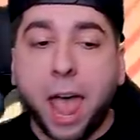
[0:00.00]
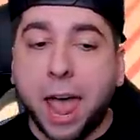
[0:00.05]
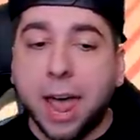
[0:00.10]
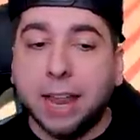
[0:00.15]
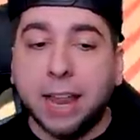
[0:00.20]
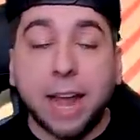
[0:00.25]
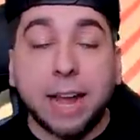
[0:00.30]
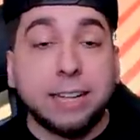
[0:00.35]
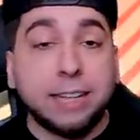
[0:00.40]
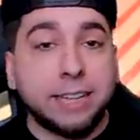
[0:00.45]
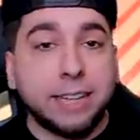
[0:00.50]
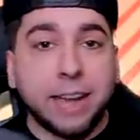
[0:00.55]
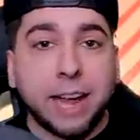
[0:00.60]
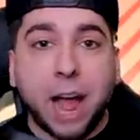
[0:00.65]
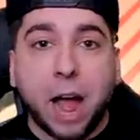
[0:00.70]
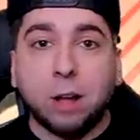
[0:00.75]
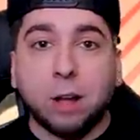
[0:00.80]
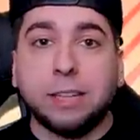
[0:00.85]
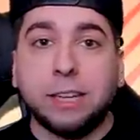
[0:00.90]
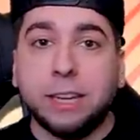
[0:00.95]
and let's see
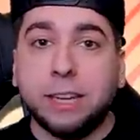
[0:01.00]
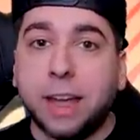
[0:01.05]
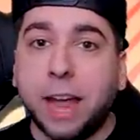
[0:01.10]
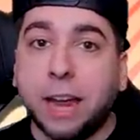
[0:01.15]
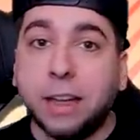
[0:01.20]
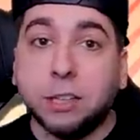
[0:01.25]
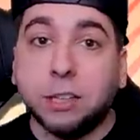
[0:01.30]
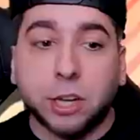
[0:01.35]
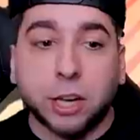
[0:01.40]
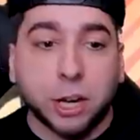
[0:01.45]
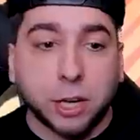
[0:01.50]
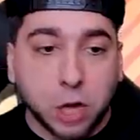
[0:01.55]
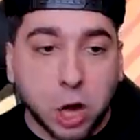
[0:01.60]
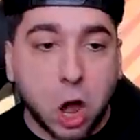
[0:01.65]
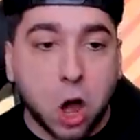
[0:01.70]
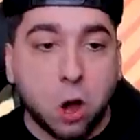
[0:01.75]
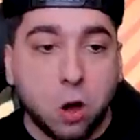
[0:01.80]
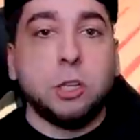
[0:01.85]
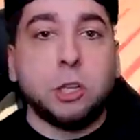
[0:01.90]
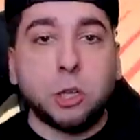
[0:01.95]
how today's going to
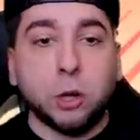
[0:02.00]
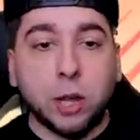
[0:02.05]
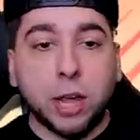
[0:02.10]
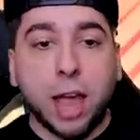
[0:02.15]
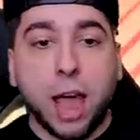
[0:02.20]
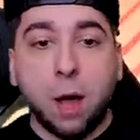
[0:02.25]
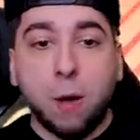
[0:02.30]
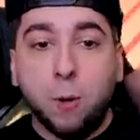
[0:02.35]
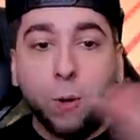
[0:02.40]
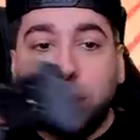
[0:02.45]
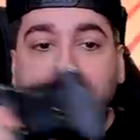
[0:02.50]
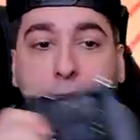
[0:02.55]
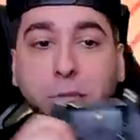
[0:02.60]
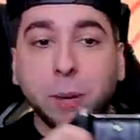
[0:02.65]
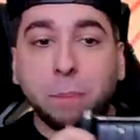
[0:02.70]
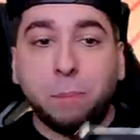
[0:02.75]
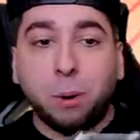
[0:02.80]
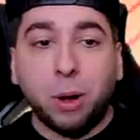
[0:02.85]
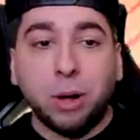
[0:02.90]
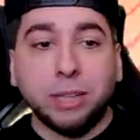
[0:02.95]
go. So yeah, wish
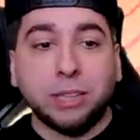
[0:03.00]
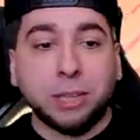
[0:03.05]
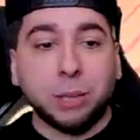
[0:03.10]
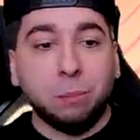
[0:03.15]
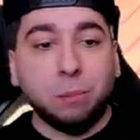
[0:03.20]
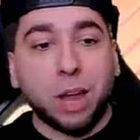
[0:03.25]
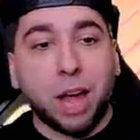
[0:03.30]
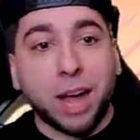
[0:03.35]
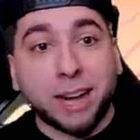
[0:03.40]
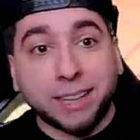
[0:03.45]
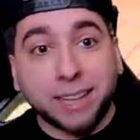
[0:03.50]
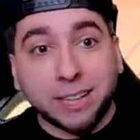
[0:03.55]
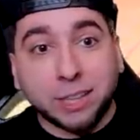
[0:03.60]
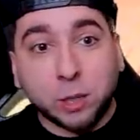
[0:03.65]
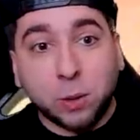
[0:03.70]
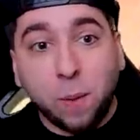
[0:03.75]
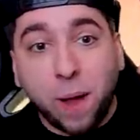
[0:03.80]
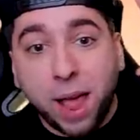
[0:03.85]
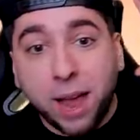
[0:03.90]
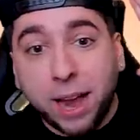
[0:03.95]
your boys some luck. Let's
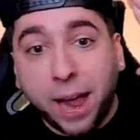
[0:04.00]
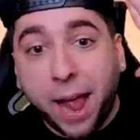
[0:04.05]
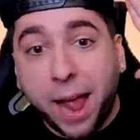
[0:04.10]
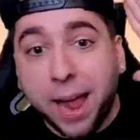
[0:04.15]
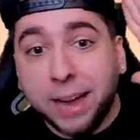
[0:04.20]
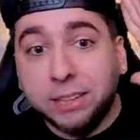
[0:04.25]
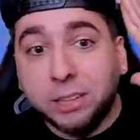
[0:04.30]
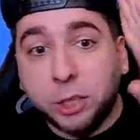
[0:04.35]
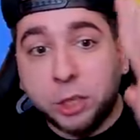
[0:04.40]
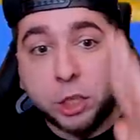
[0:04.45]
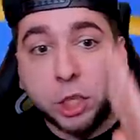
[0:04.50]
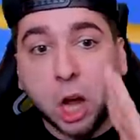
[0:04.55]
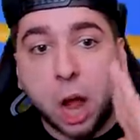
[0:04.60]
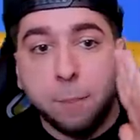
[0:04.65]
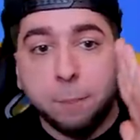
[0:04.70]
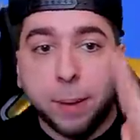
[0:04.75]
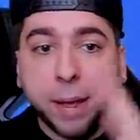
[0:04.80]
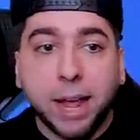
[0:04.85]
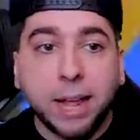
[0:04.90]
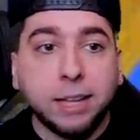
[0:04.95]
go ahead and
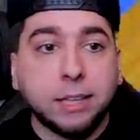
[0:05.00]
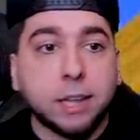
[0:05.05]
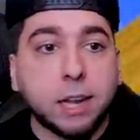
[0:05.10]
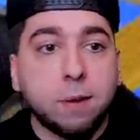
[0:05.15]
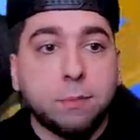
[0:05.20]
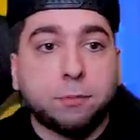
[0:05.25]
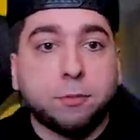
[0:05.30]
jump into the